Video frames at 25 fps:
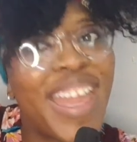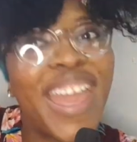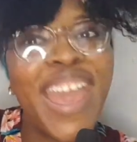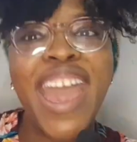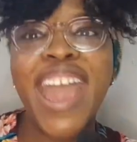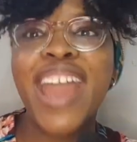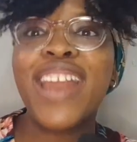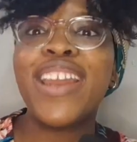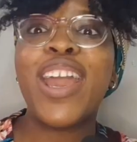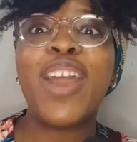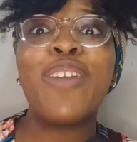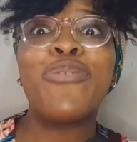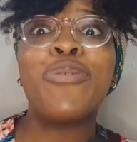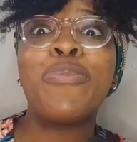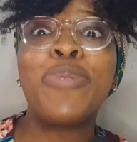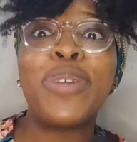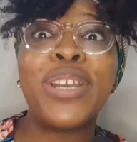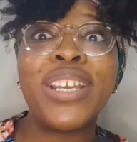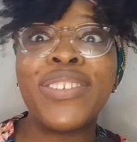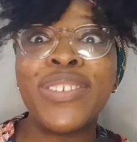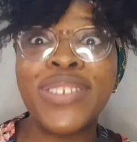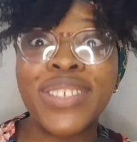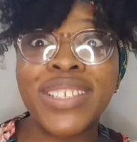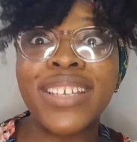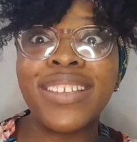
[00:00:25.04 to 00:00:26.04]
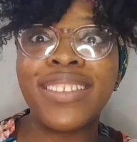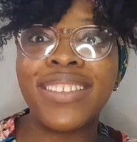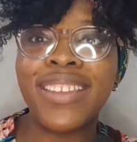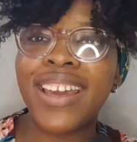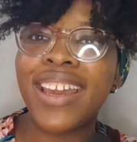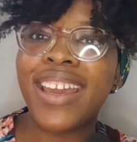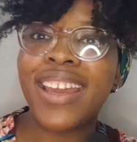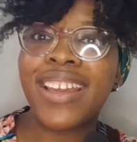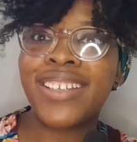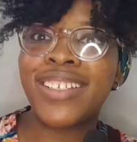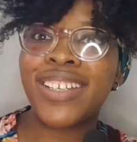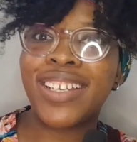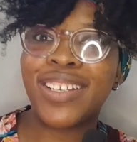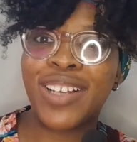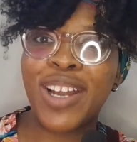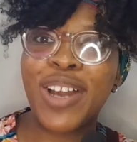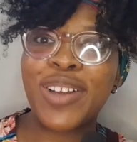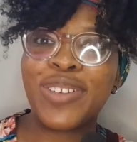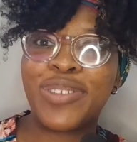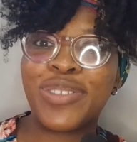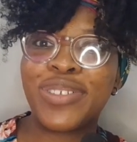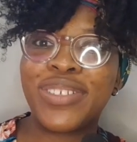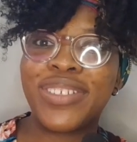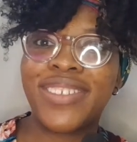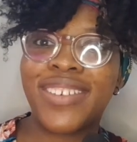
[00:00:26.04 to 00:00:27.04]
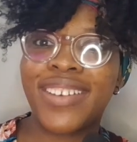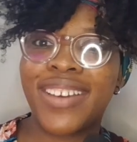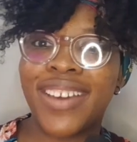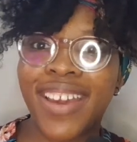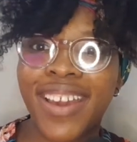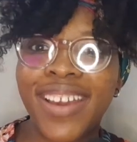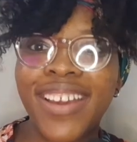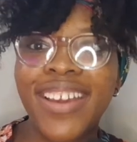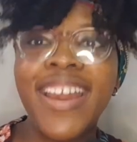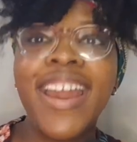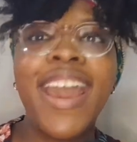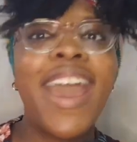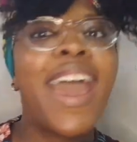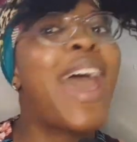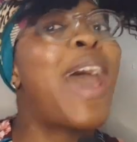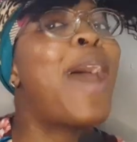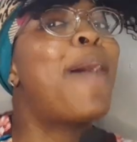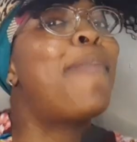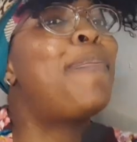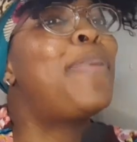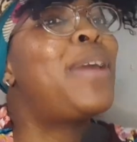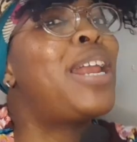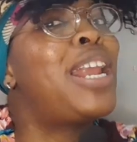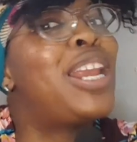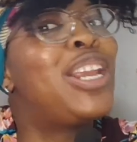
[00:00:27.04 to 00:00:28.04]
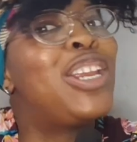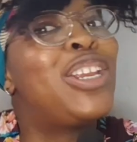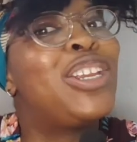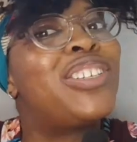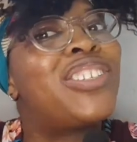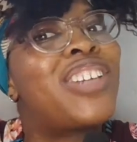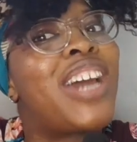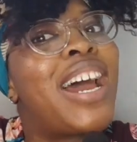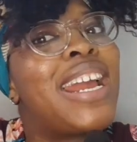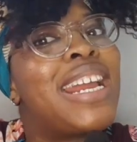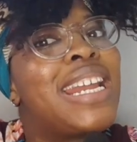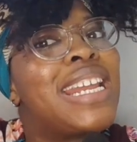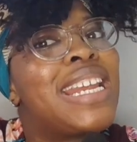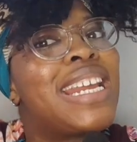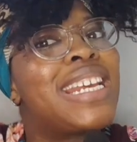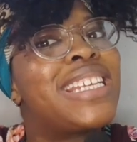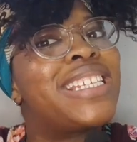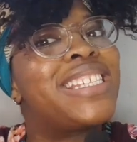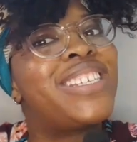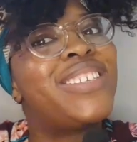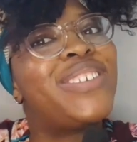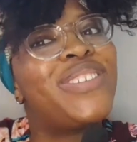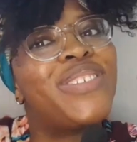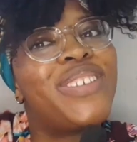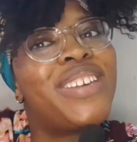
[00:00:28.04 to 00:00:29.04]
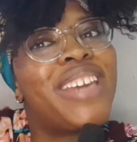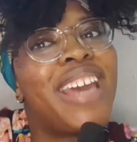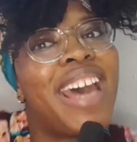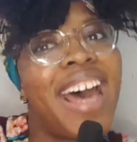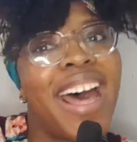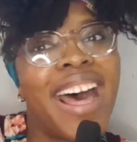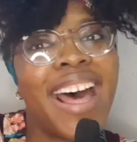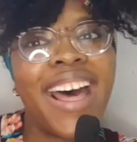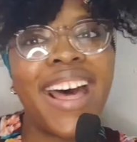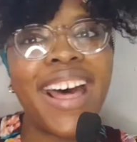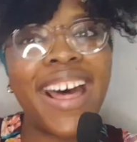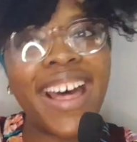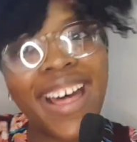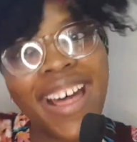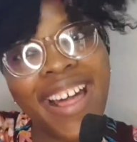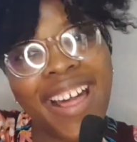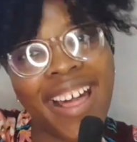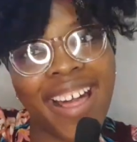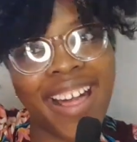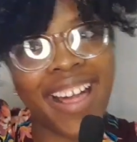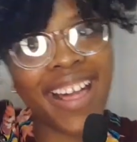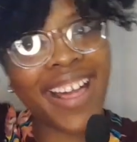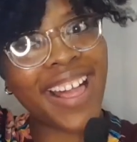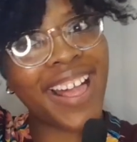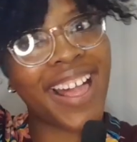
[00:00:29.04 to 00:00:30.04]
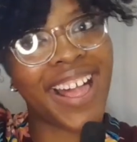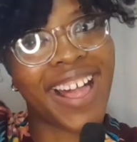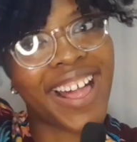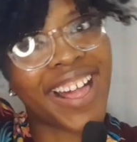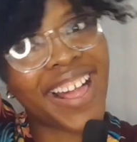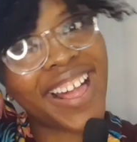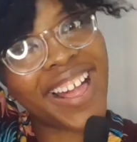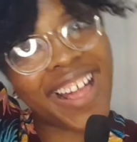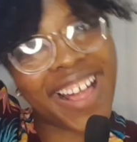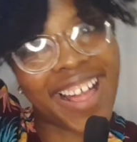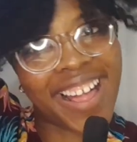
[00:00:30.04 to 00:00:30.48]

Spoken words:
And everybody who's in the Asian countries, okay? Happy Chinese New Year!